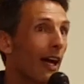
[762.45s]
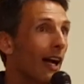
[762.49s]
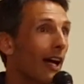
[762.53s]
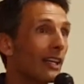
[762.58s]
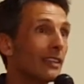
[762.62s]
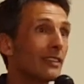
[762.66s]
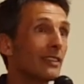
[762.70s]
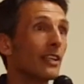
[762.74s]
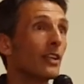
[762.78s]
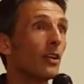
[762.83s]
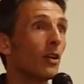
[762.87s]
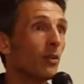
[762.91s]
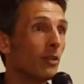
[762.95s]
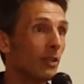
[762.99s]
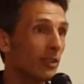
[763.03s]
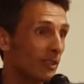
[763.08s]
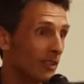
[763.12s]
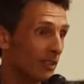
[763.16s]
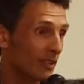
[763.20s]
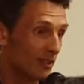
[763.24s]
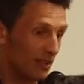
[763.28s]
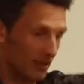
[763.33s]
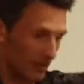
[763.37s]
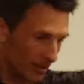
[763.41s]
I say, no,
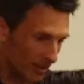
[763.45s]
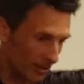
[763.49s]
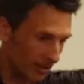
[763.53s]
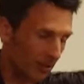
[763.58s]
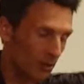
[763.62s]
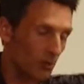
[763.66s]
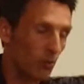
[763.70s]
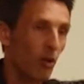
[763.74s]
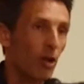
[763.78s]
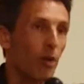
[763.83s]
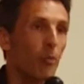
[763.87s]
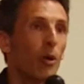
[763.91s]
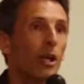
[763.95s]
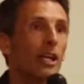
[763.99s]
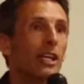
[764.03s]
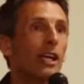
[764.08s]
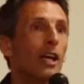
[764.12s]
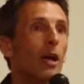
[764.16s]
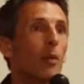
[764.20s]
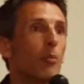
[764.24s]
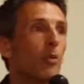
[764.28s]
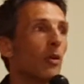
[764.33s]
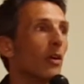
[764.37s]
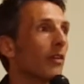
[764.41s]
this is, this is what I'm
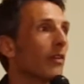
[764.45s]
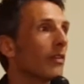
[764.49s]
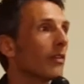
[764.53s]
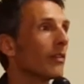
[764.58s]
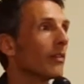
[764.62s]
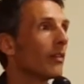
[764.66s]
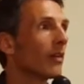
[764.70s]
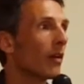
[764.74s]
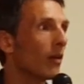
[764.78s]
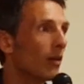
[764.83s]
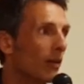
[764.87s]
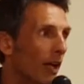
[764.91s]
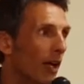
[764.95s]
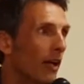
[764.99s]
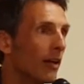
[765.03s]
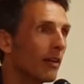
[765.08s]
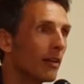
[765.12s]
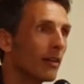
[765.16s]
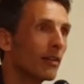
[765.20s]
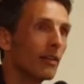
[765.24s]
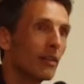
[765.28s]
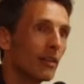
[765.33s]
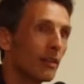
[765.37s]
waking up with. Okay.